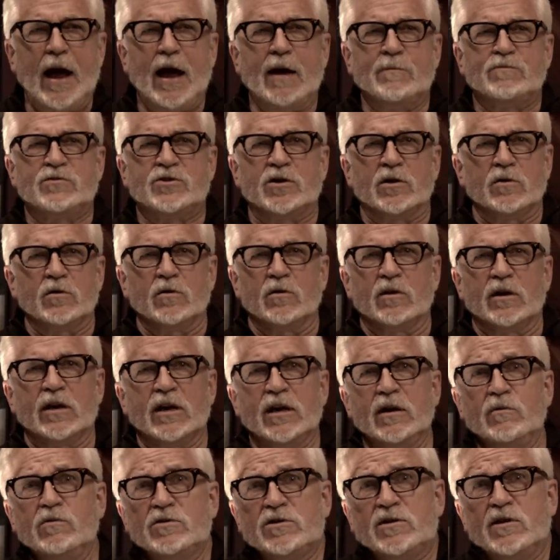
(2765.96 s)
Absolutely.
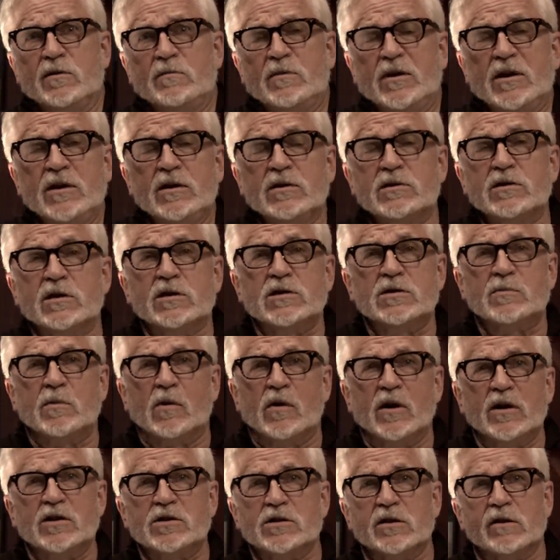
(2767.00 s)
He was the biggest
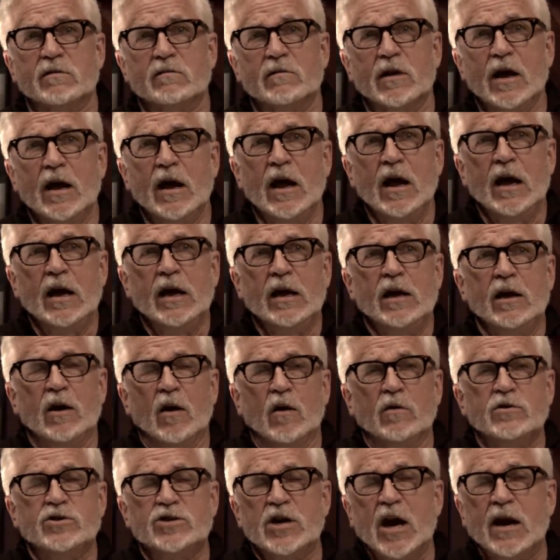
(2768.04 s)
inspiration. Oh. You
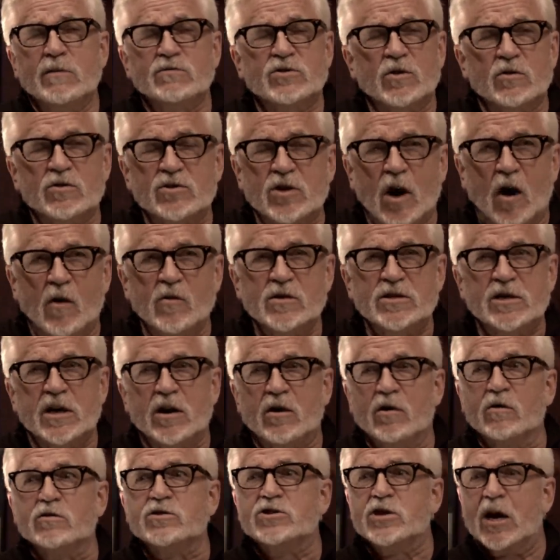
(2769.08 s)
know, James was always a
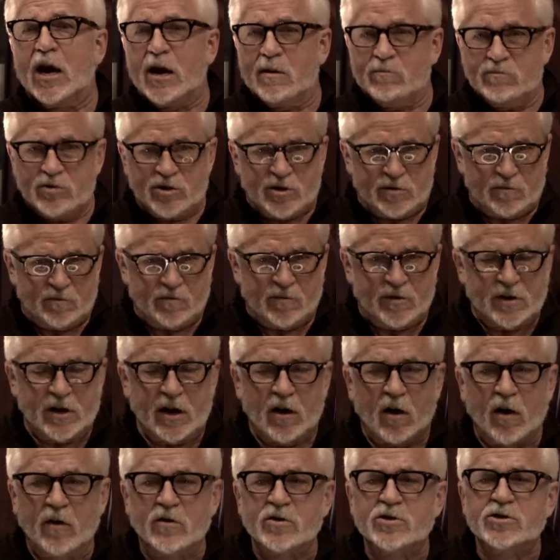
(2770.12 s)
hero. James did
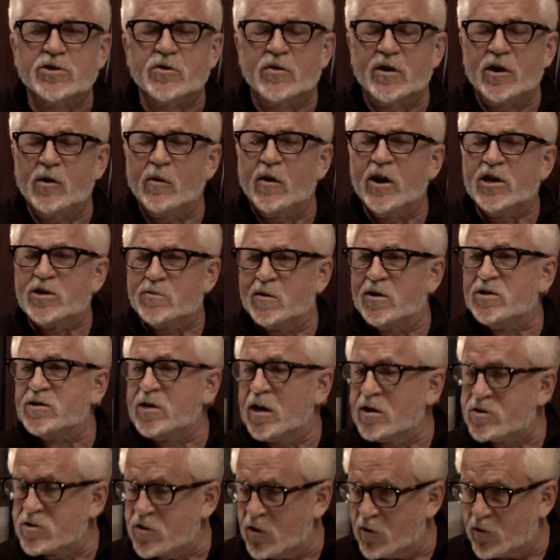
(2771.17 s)
all the string arrangements
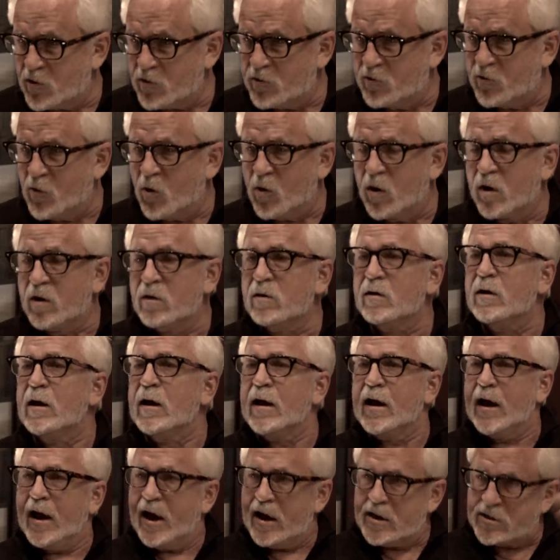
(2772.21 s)
on Toto 4
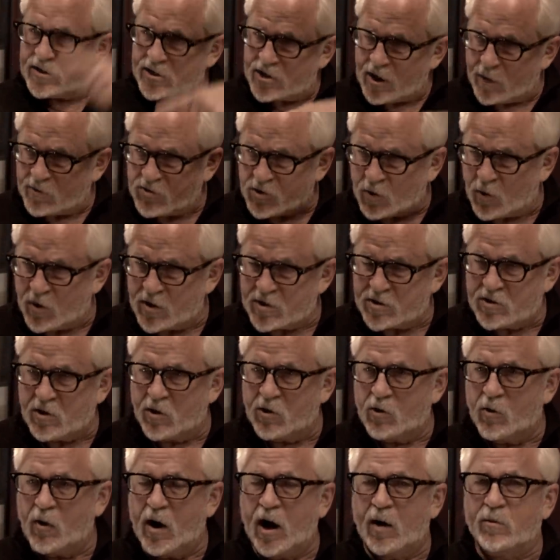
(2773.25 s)
mm-hmm. and subsequent
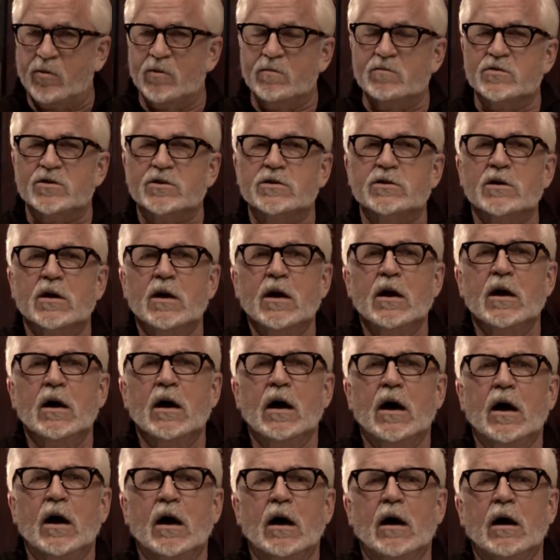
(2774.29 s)
Toto albums.
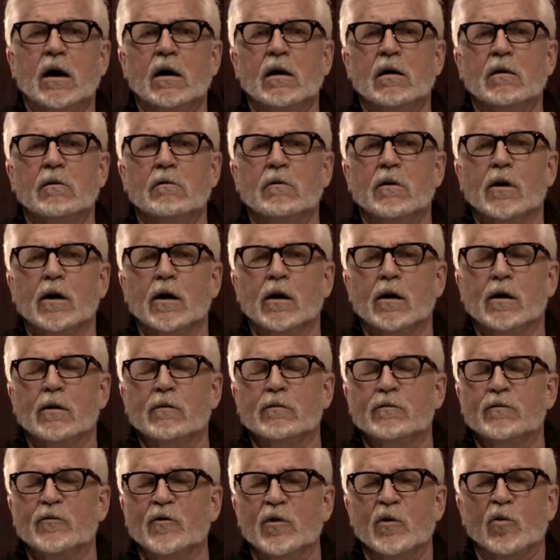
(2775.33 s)
Uh, uh,
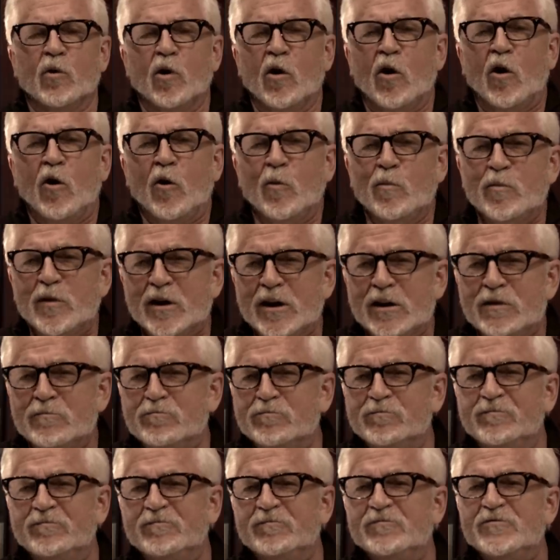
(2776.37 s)
we were all big
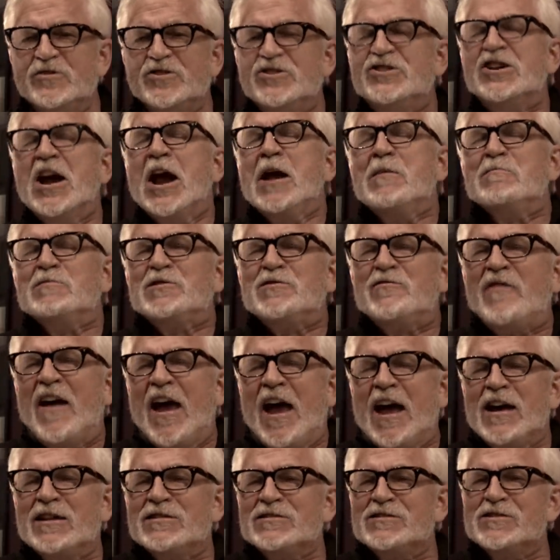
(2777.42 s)
James
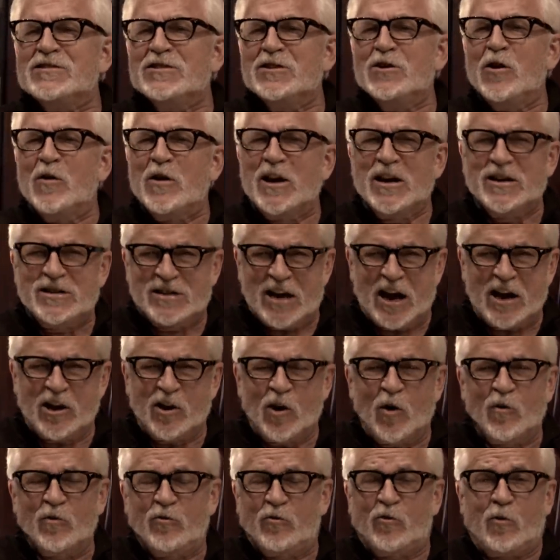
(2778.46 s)
fans. You know, he had taken
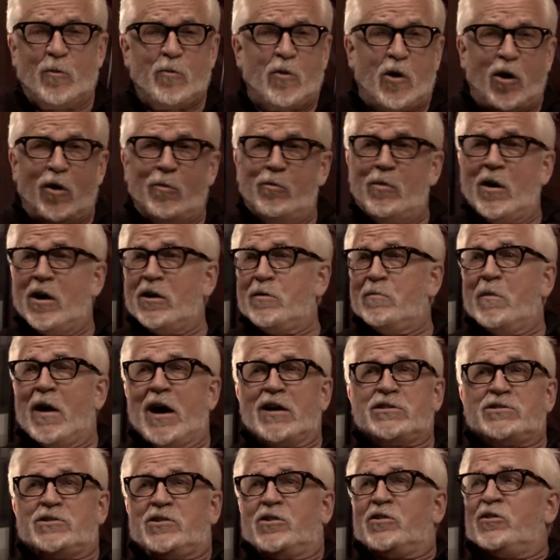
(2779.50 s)
over for Paul
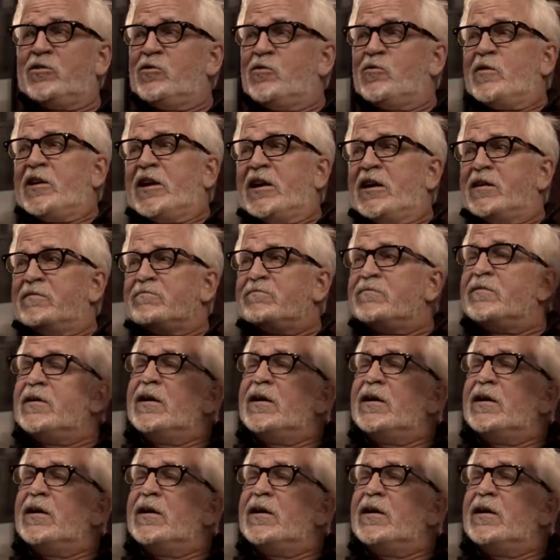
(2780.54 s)
Buckmaster, who we had